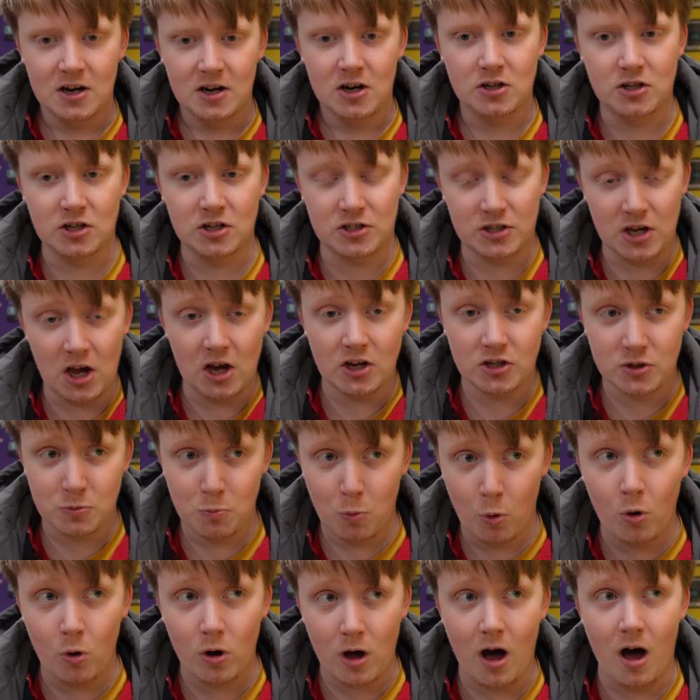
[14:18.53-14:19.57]
to search
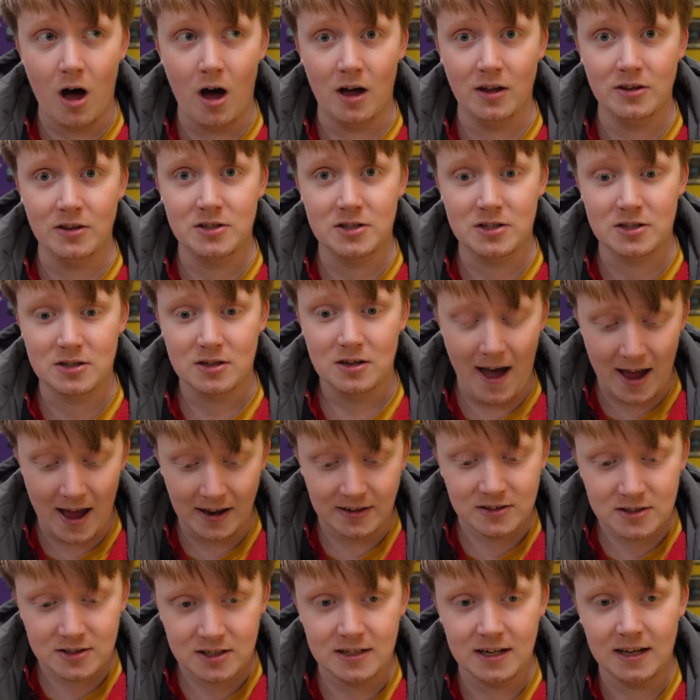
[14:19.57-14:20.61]
more cards
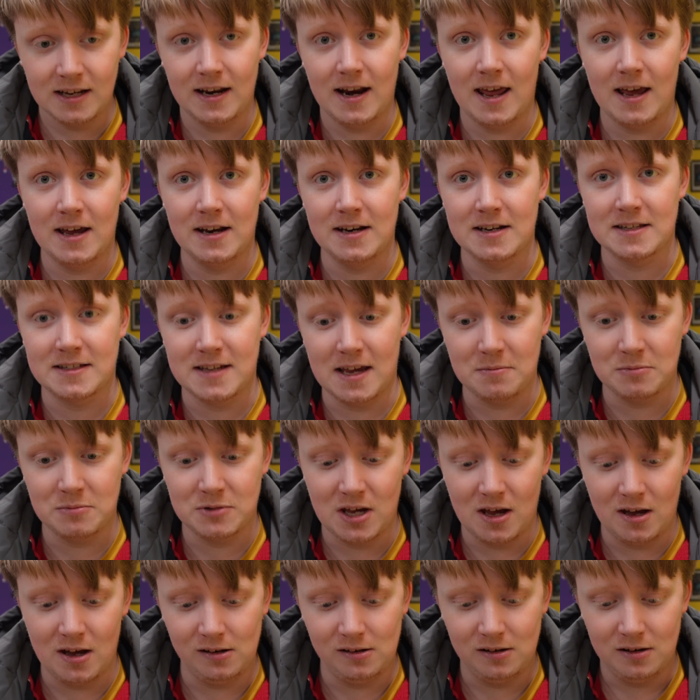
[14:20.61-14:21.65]
and to DNA in the same
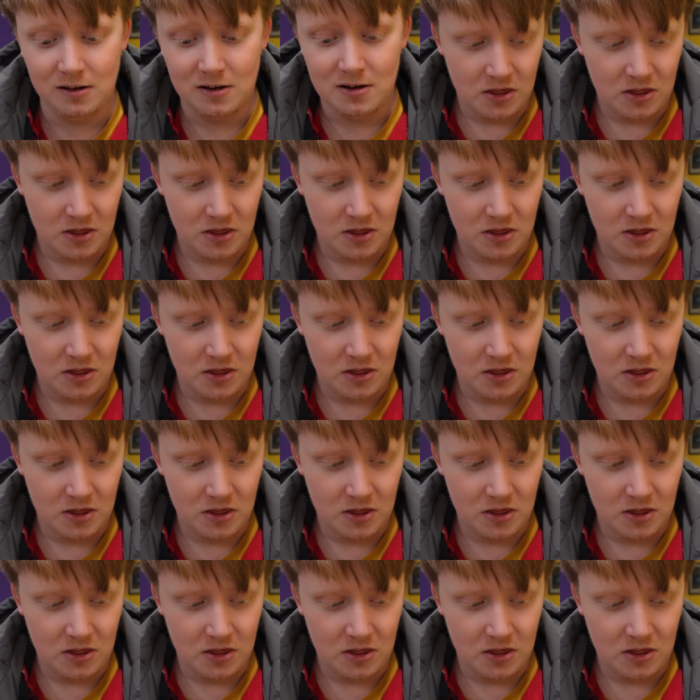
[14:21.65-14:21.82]
turn?